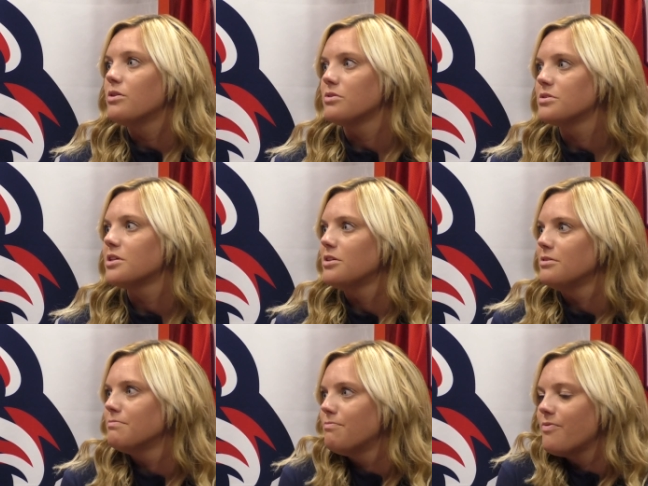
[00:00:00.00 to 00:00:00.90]
those
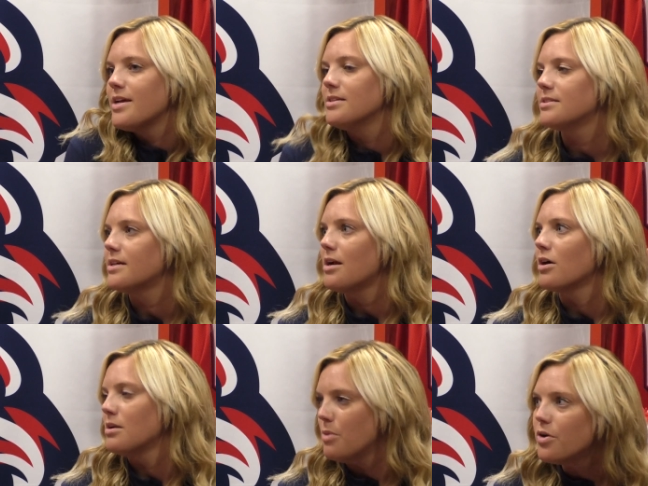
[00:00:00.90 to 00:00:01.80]
little things that are
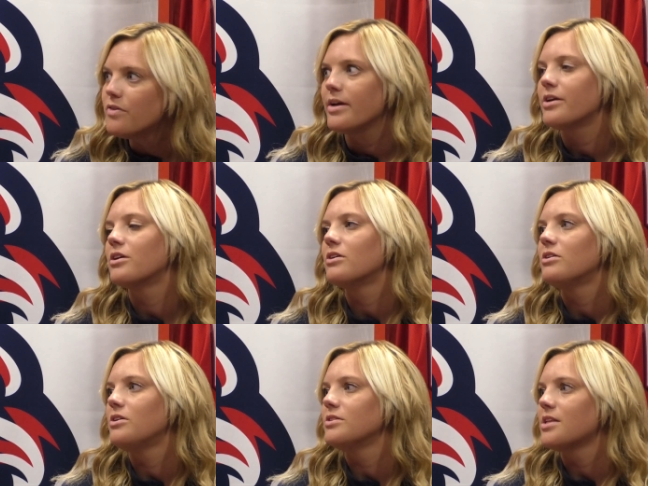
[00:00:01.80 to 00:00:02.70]
going to motivate your
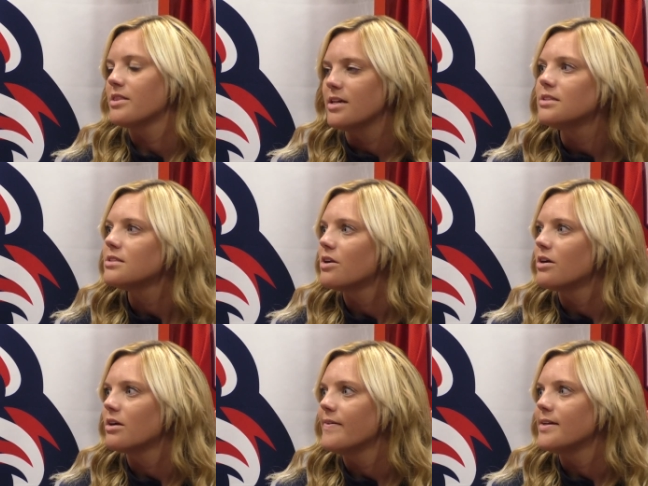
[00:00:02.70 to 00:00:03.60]
girls the things that
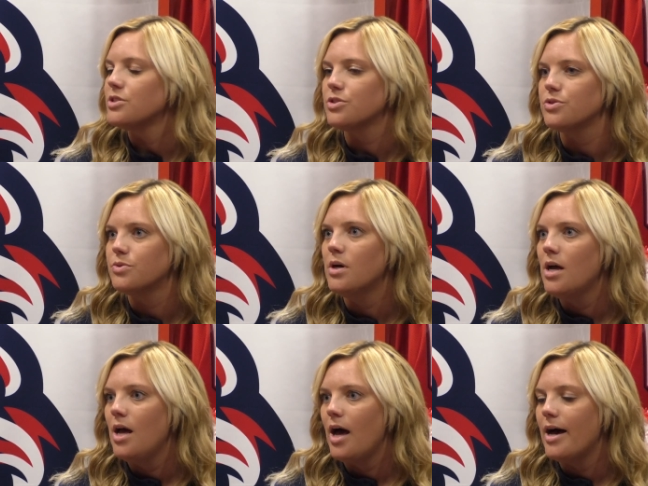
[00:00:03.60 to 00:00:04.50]
are going to
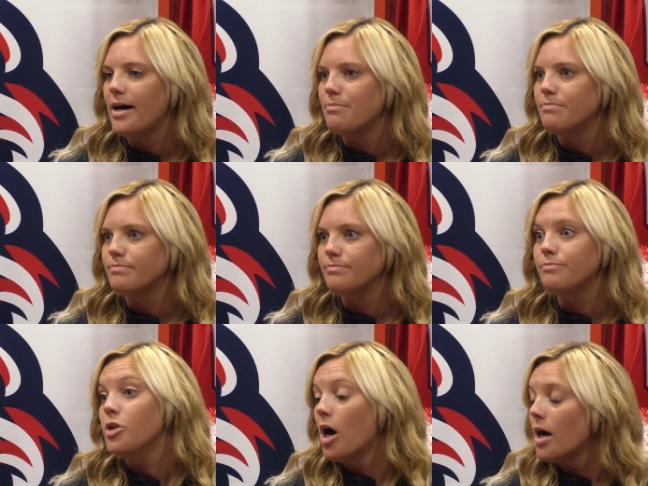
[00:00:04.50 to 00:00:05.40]
um,
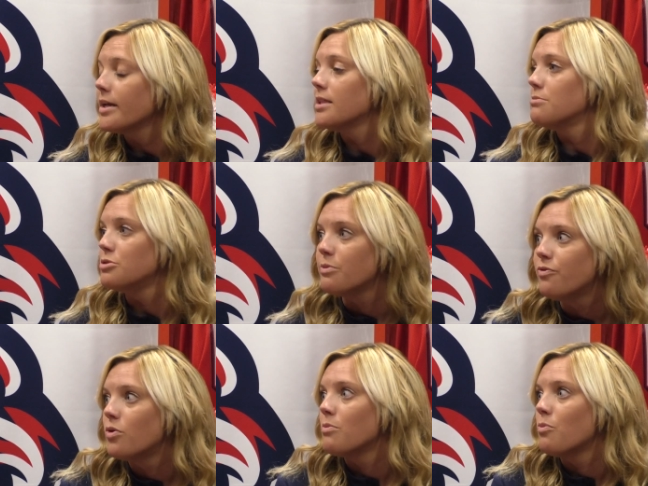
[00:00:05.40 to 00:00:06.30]
not get them to
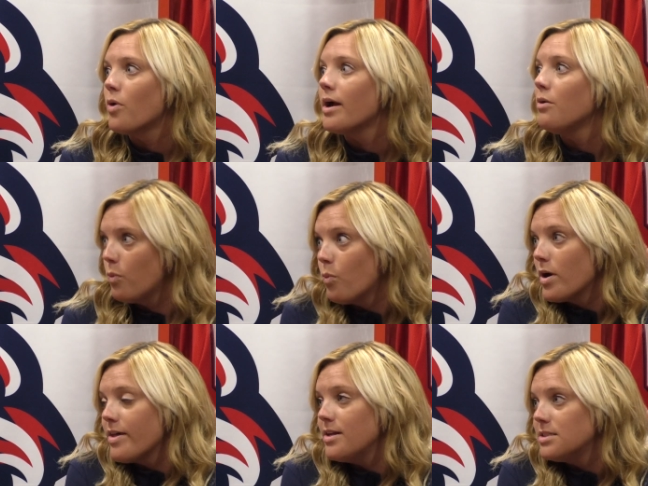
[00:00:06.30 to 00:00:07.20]
perform well
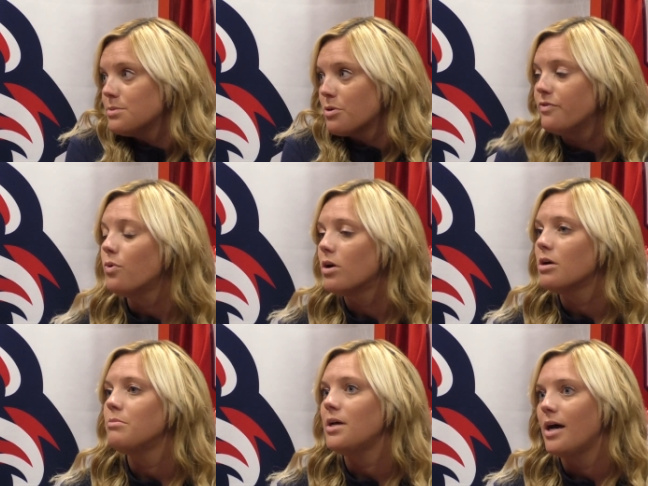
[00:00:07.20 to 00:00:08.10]
where they need to
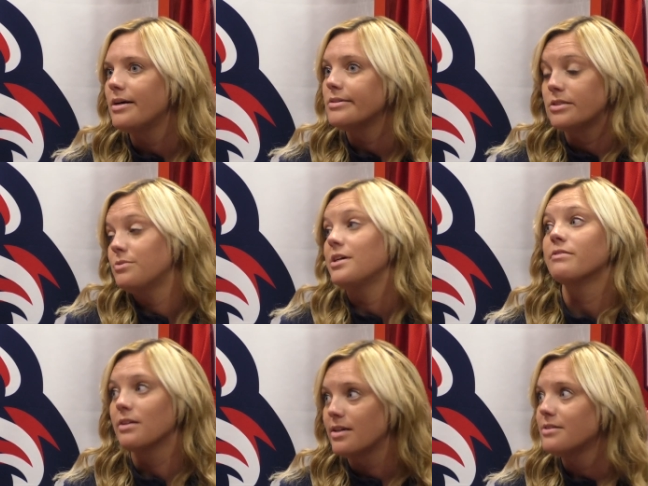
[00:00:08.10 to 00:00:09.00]
perform uh, so
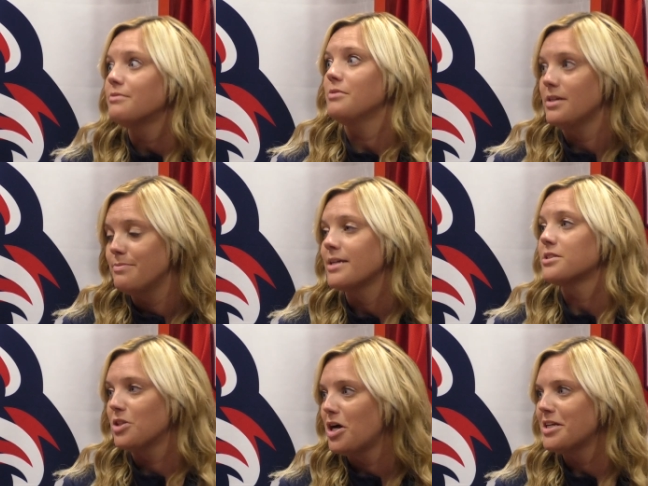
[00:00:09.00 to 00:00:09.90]
definitely it, it makes
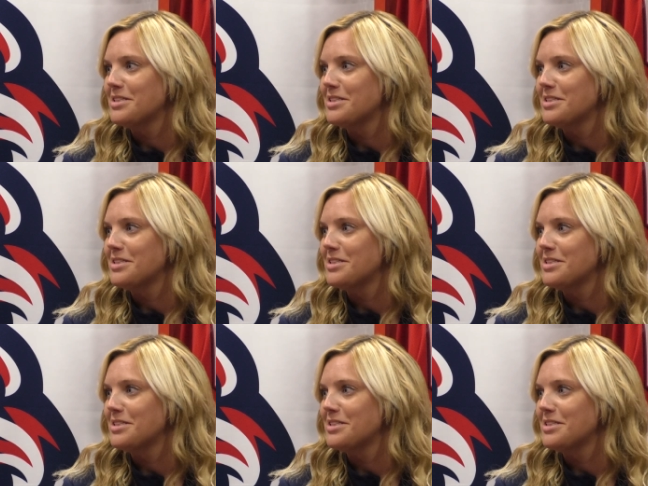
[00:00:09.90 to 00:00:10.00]
it a lot